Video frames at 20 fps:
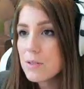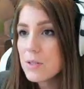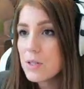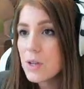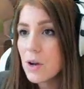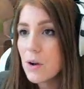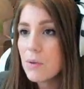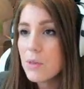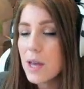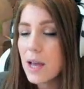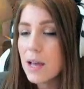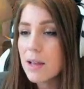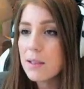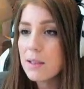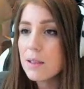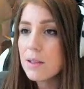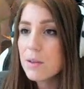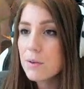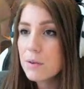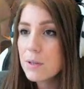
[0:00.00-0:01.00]
So that
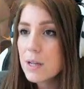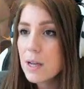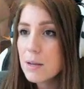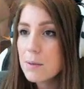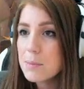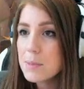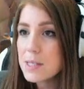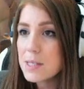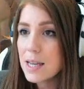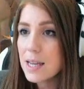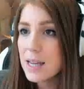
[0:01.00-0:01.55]
loon comes